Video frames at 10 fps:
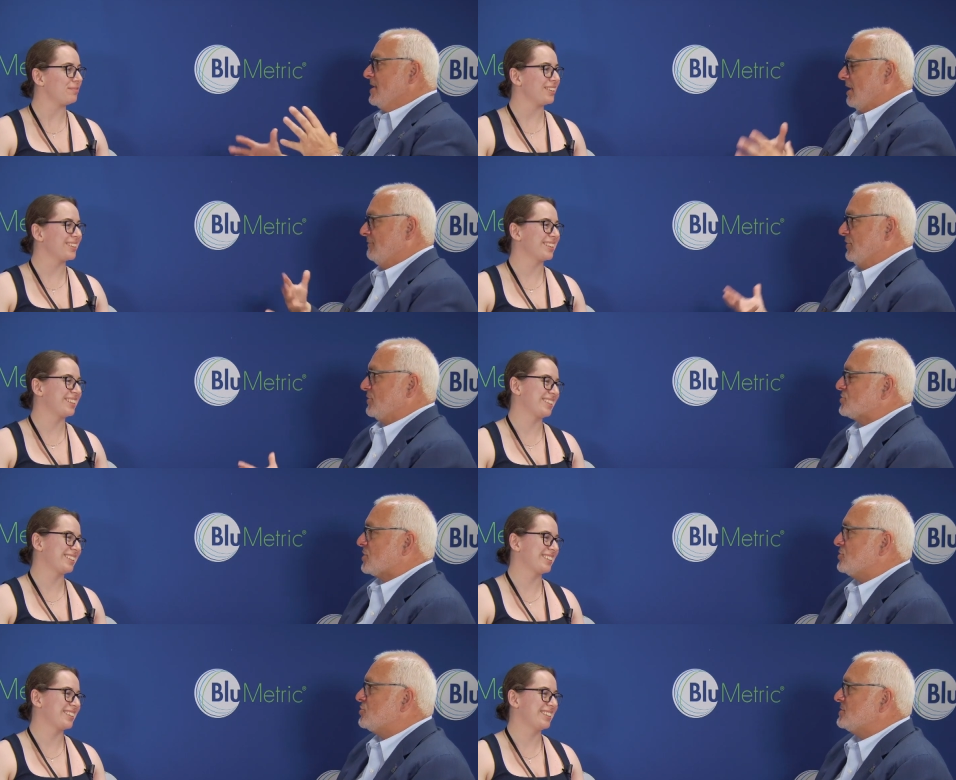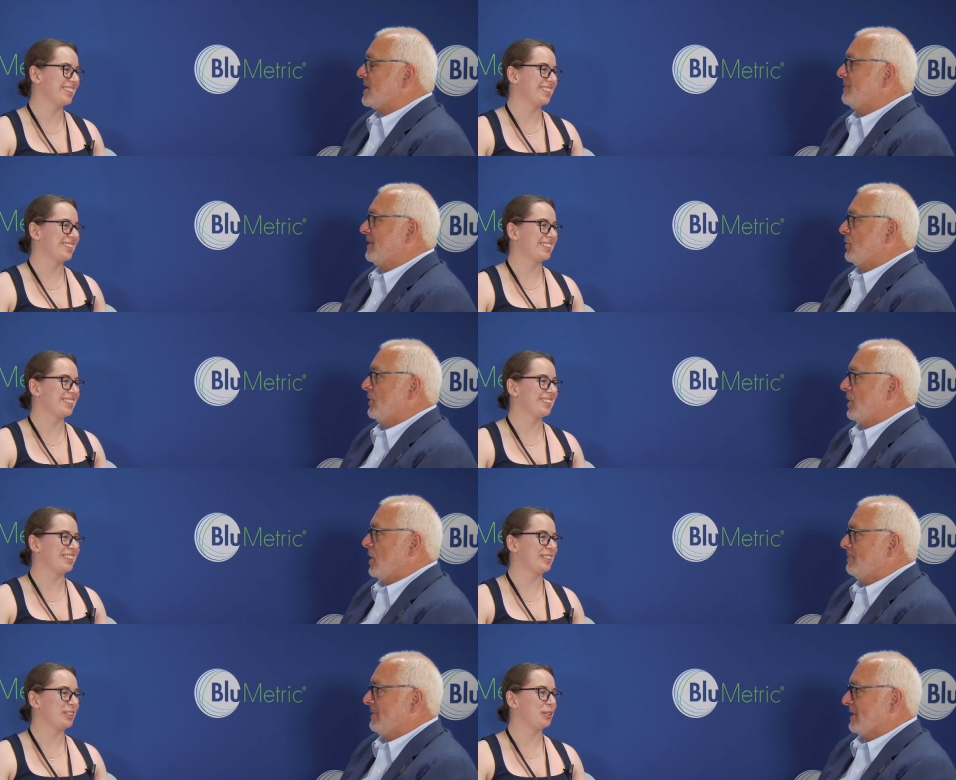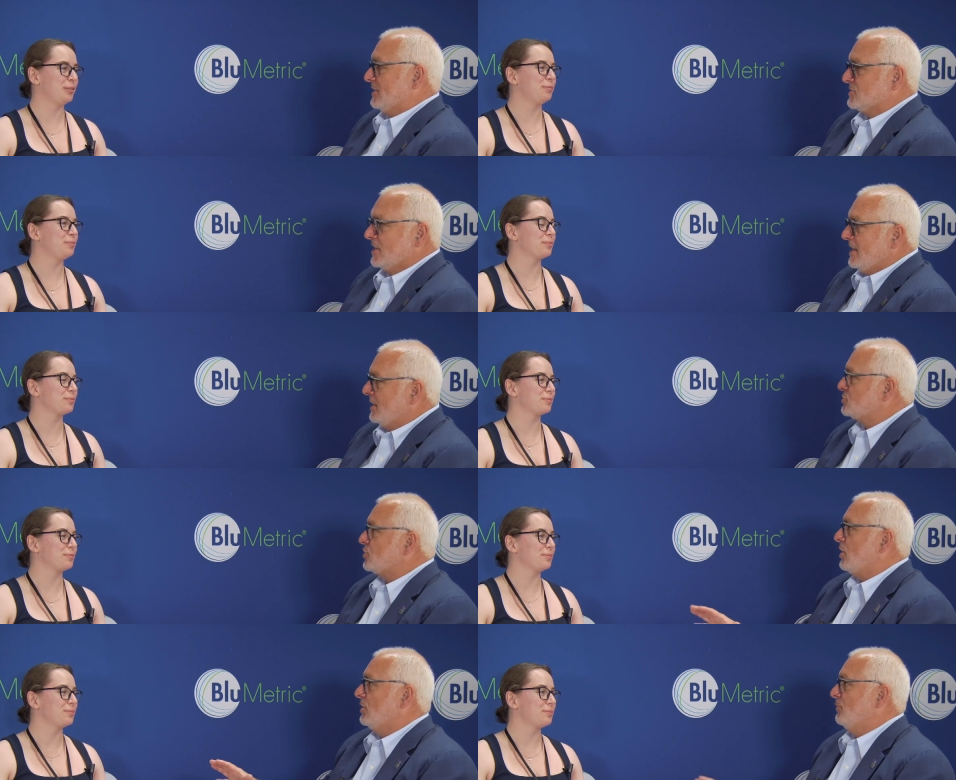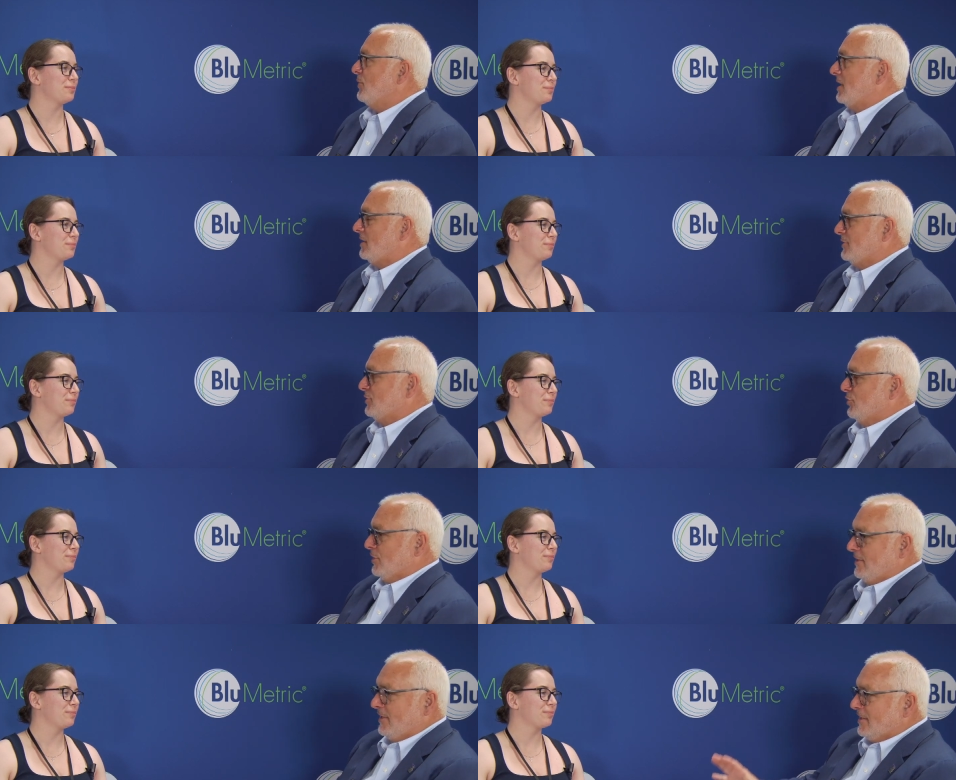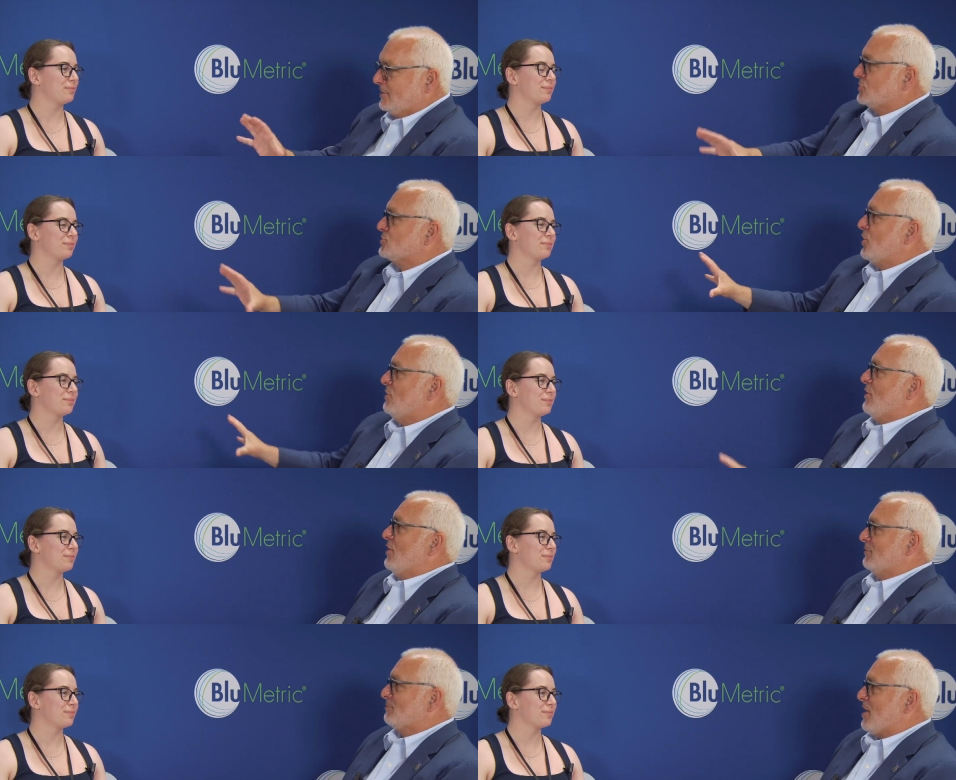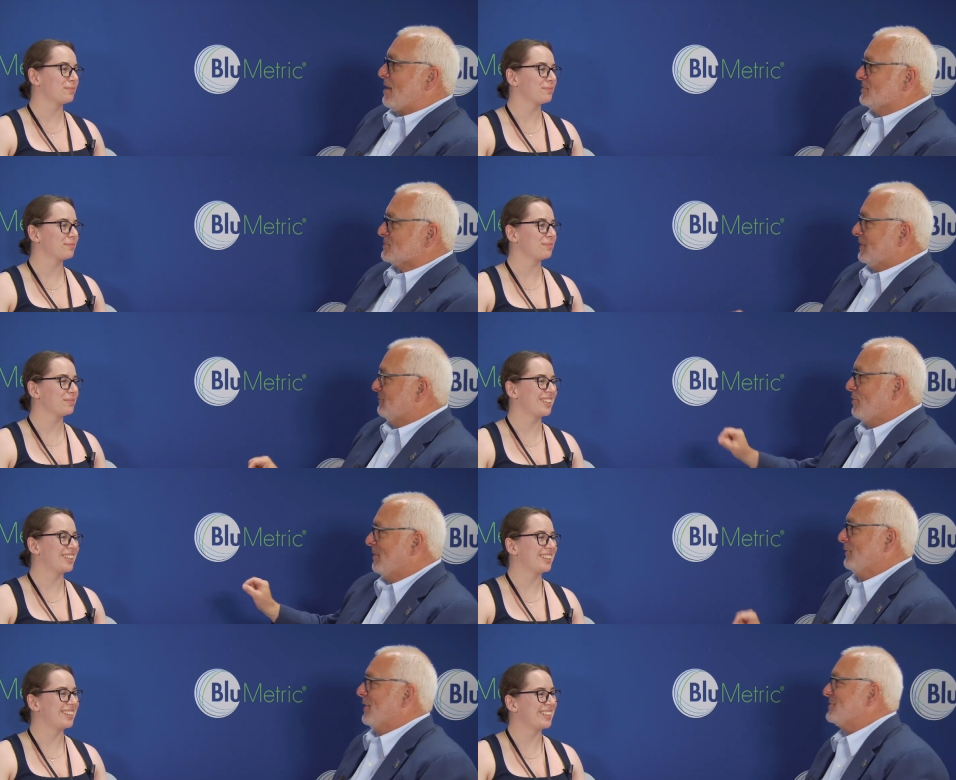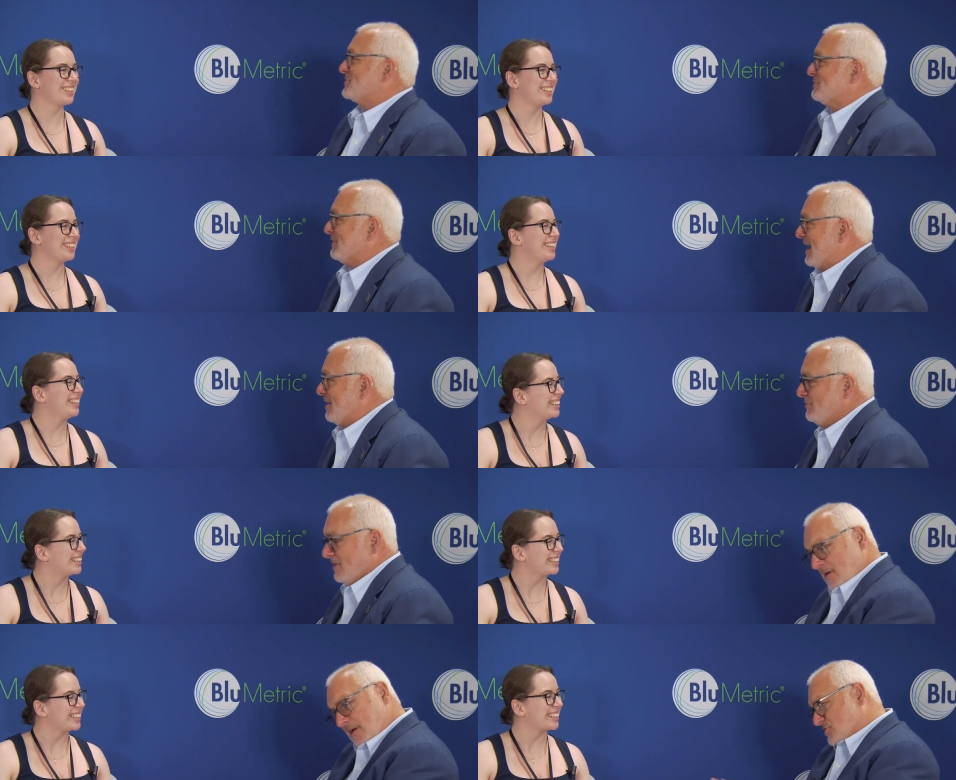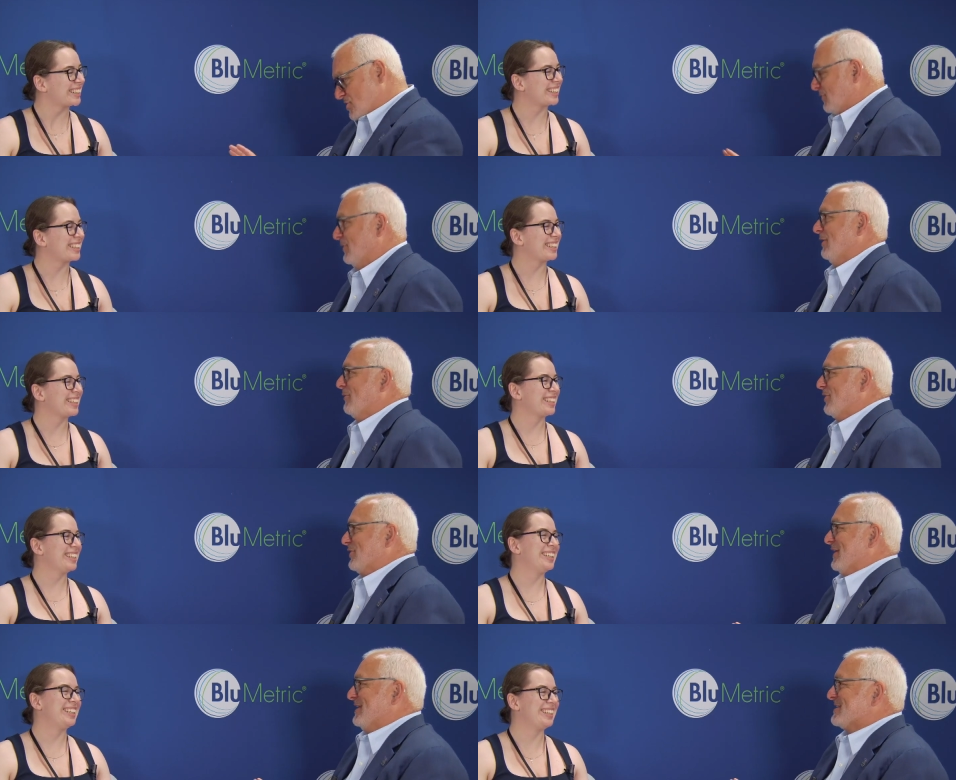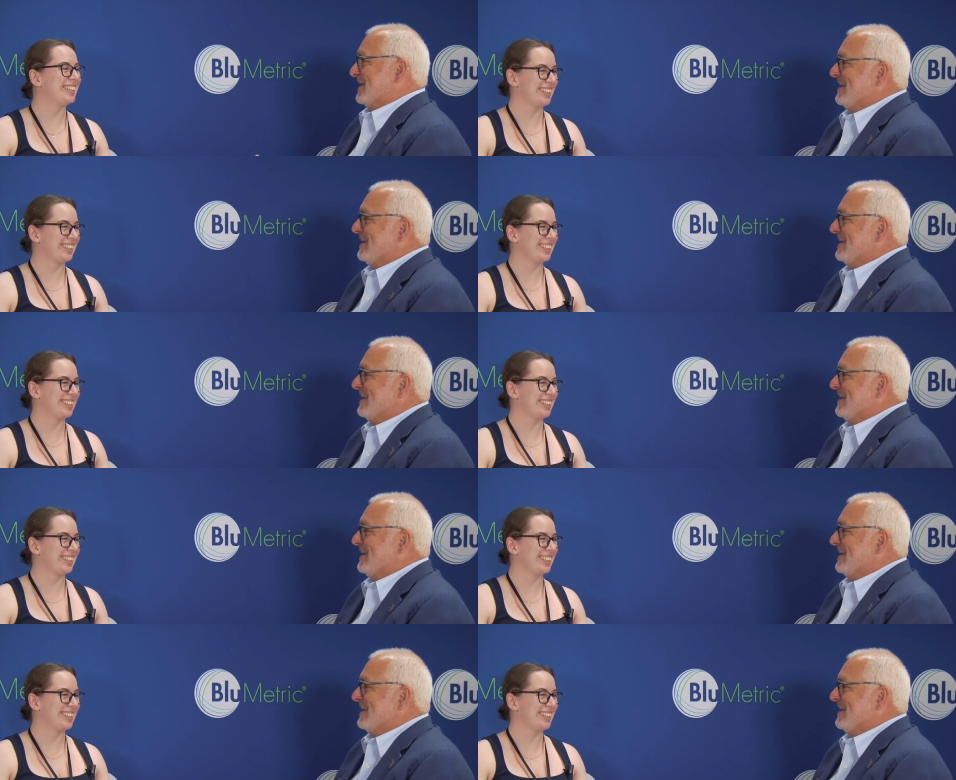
Speaker 1: of the discussions that have been going on because it's all in well and good to solve all the problems, but if nobody writes them down, it's not really worth it, is it?